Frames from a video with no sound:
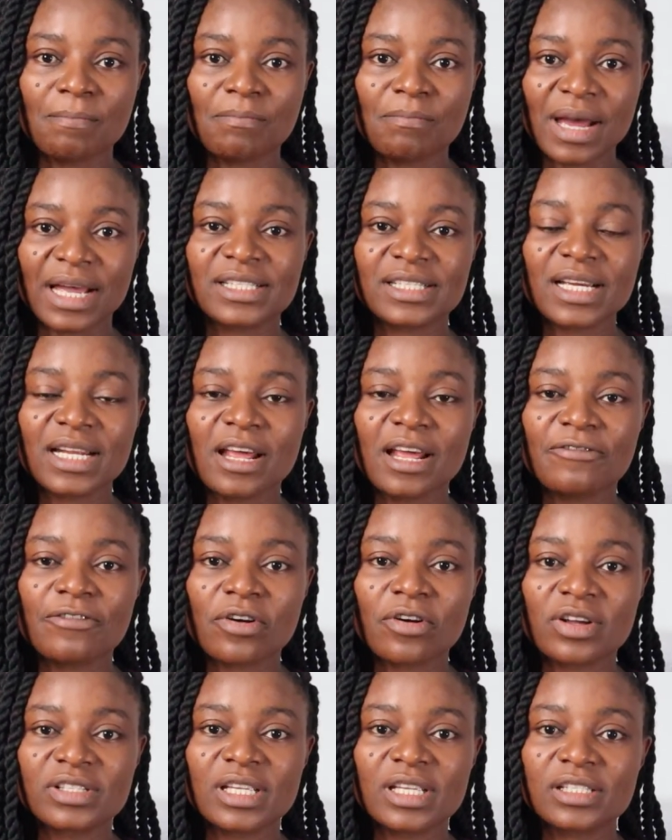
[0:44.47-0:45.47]
My channel
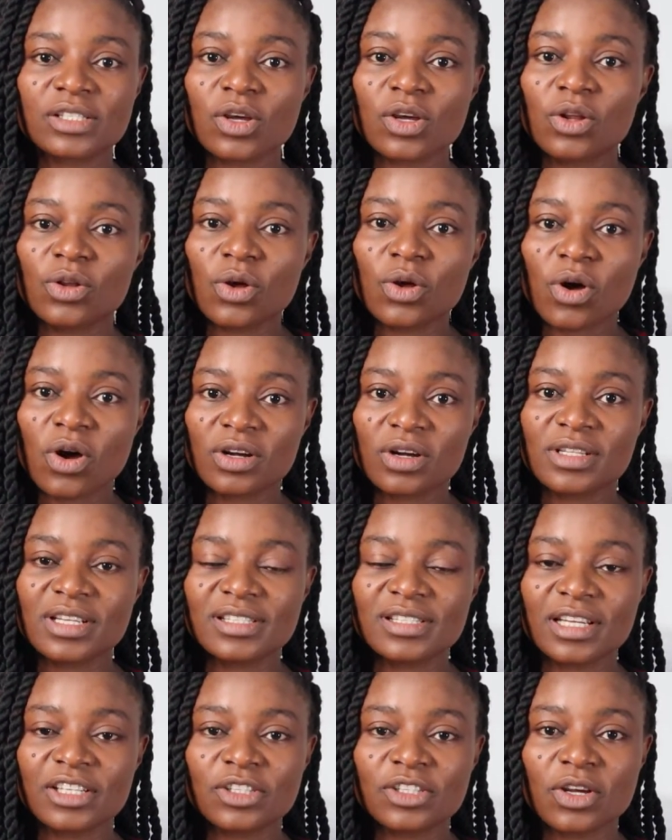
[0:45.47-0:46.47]
focuses on
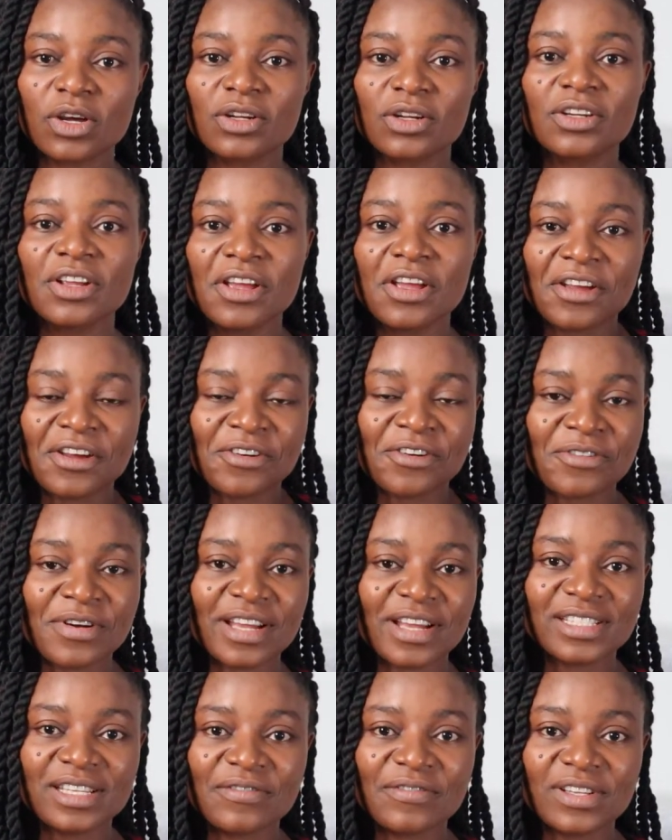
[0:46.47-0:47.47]
organization,
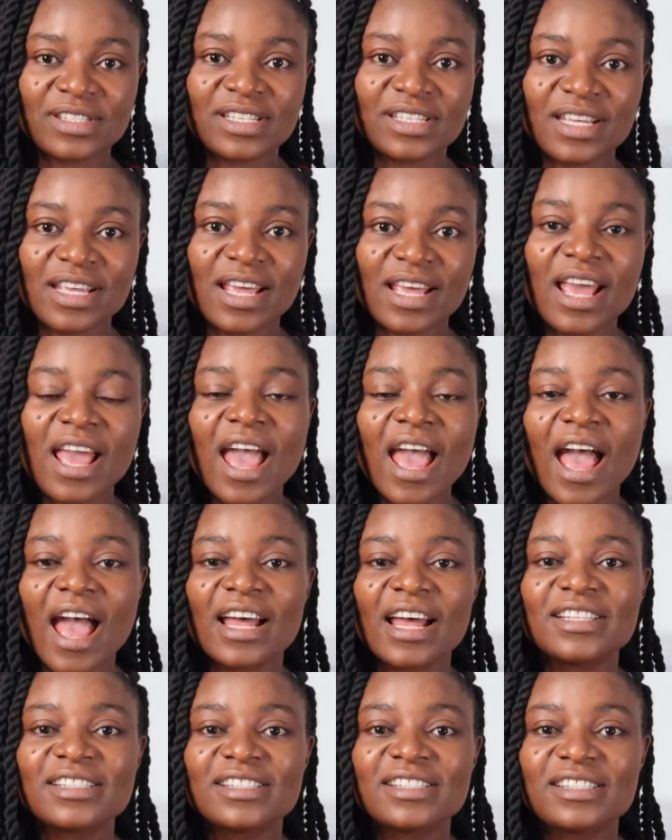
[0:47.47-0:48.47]
creativity,
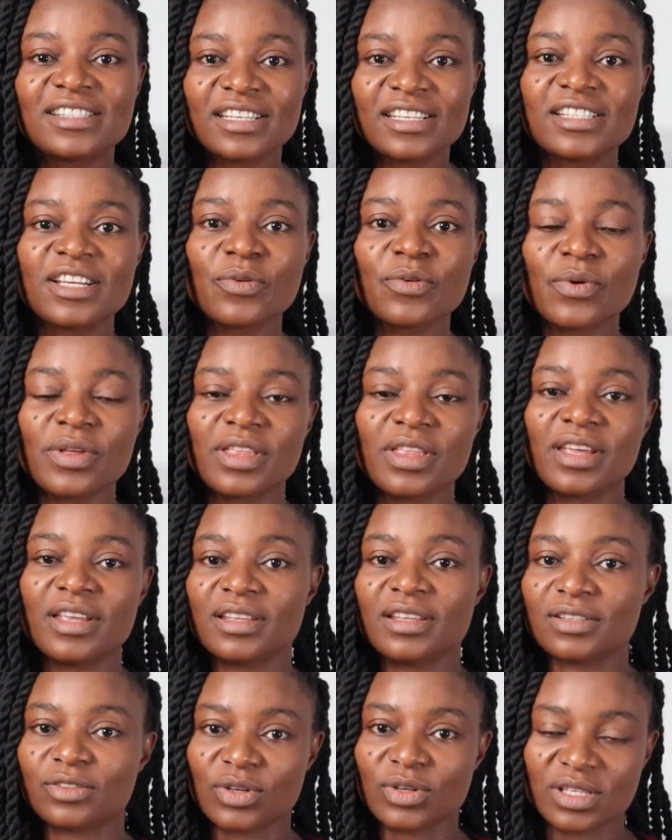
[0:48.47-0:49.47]
and teaching with
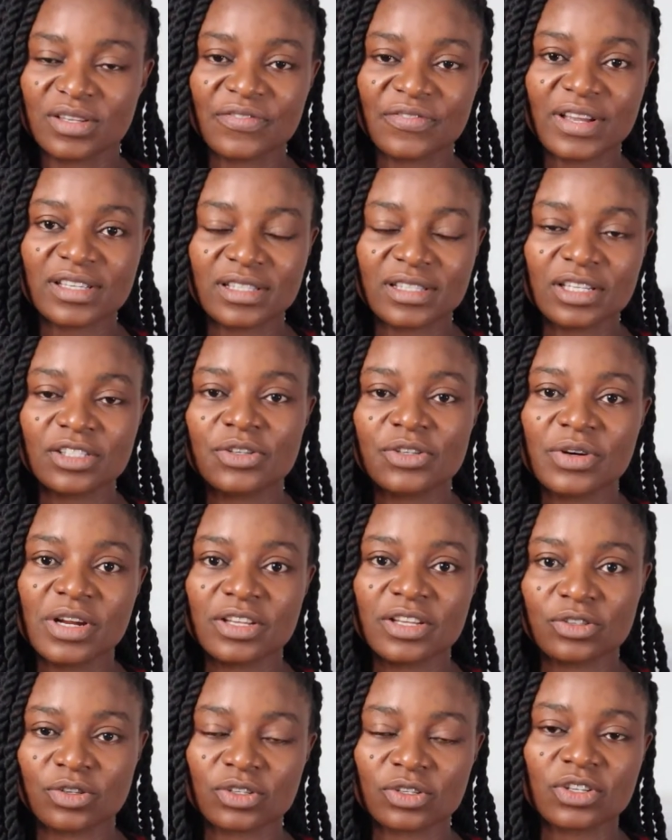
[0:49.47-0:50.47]
the 21st century
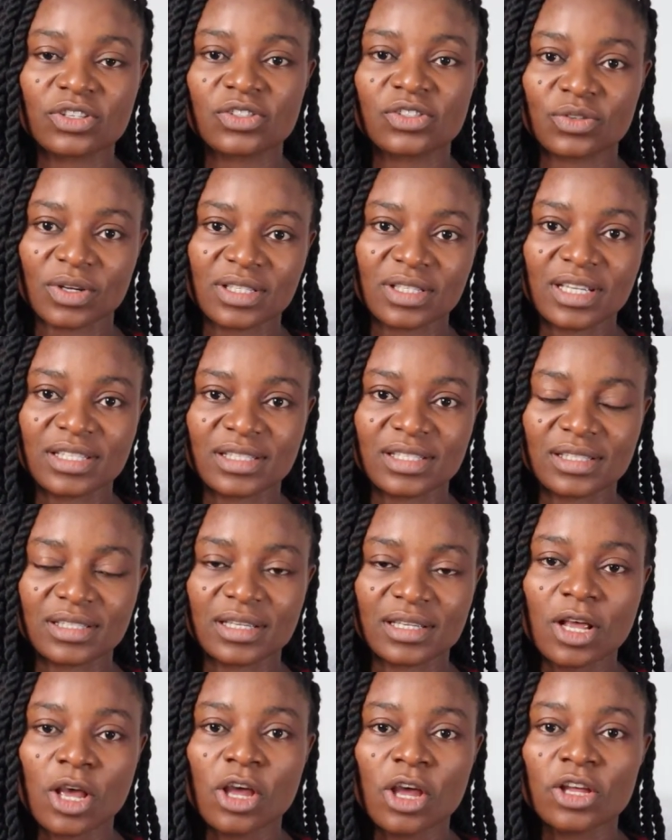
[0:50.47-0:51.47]
instruction
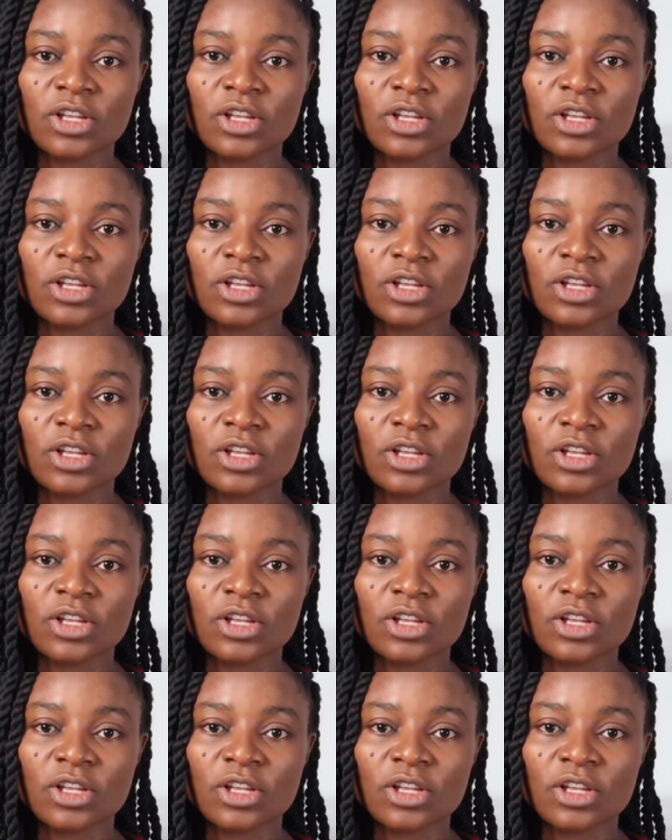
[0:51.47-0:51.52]
strategies.